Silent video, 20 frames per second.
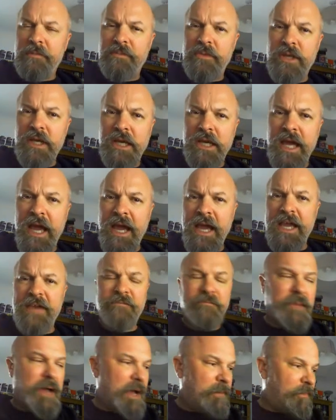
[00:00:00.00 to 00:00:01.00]
the cave
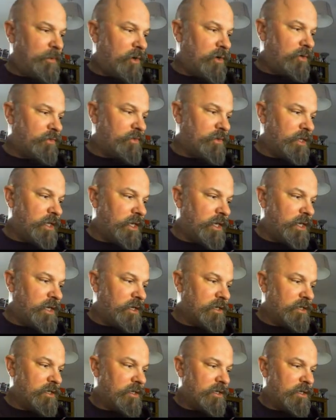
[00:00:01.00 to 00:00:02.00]
map on the
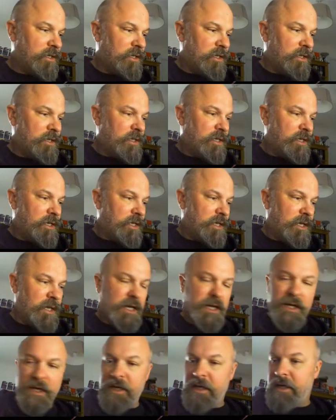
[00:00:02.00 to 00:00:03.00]

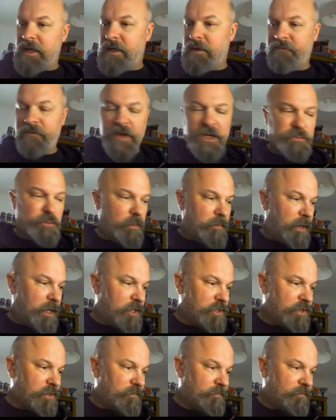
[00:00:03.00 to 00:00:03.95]
uh, Facebook page.